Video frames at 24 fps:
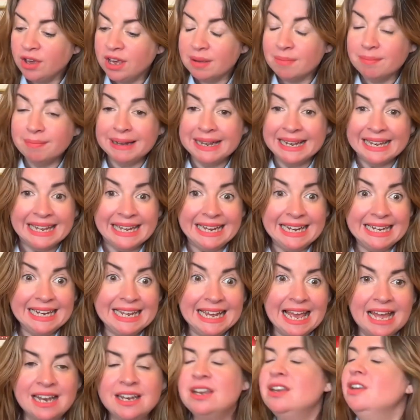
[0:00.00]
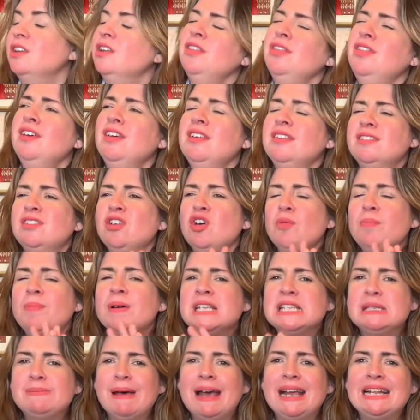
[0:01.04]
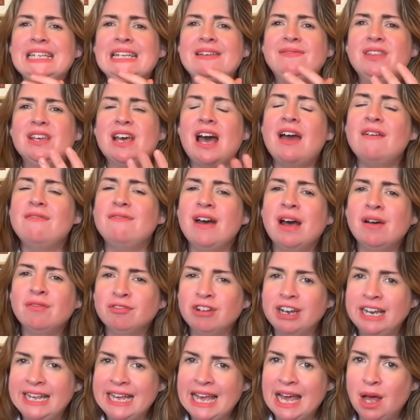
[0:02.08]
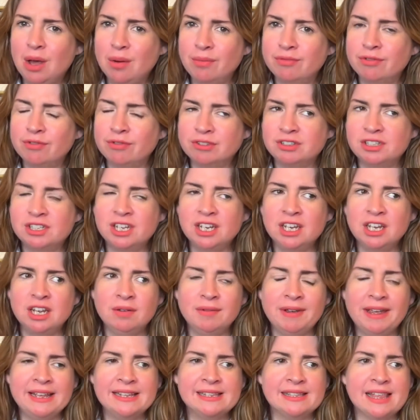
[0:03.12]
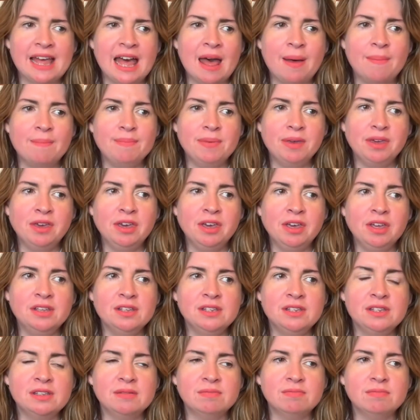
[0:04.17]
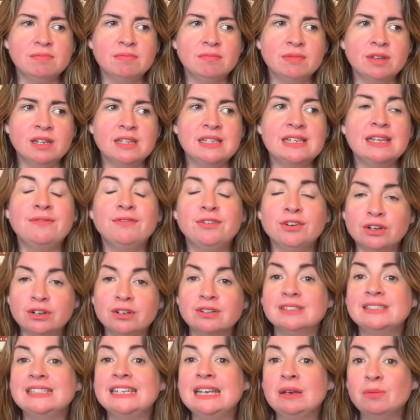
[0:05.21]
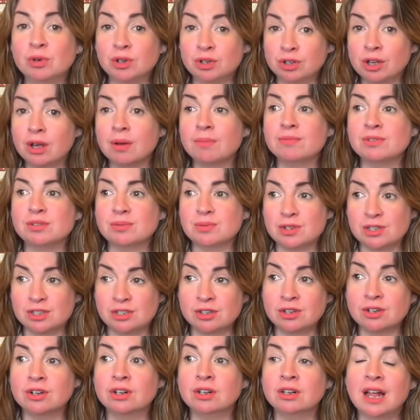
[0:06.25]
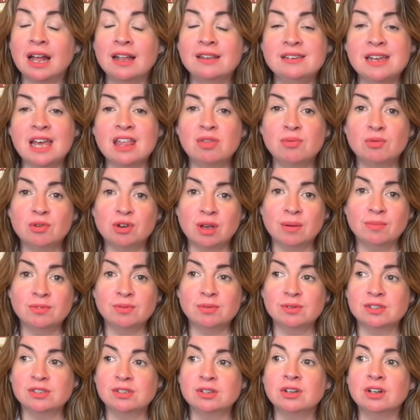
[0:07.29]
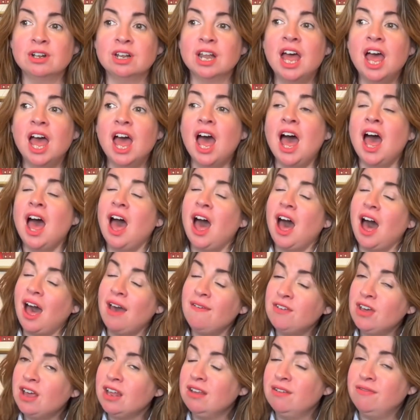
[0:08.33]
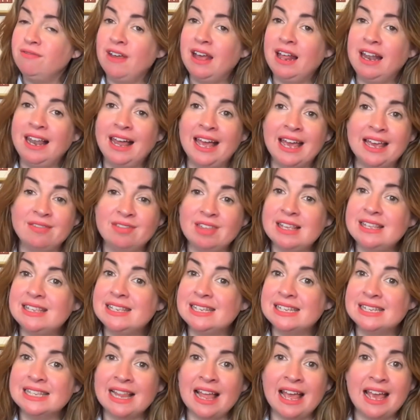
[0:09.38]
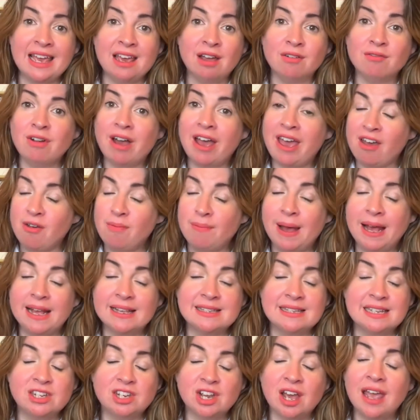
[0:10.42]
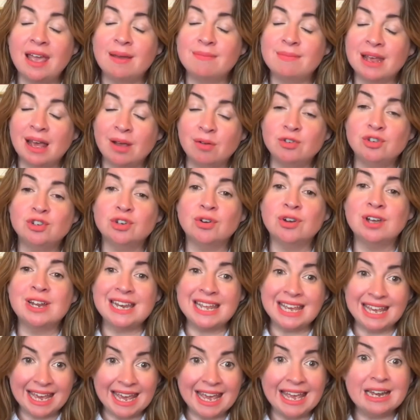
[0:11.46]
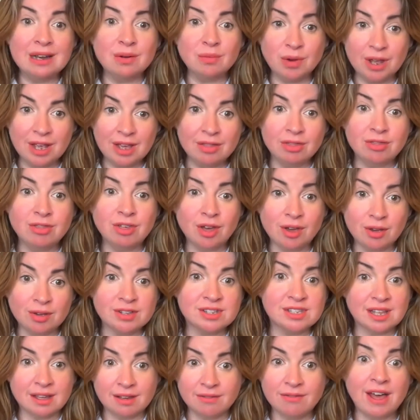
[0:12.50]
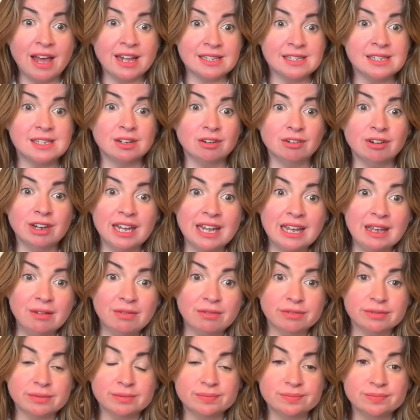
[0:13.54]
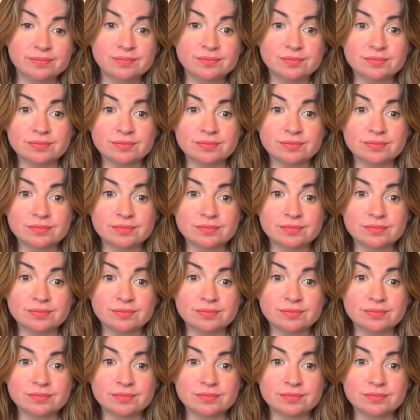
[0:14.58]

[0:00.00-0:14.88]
Oh, completely. And another sort of perspective that I found really helpful too, is that because difficulty will come to us all and death will come to us all, I've kind of felt like this is like a rite of passage. I am now joining in with those that have had to grieve.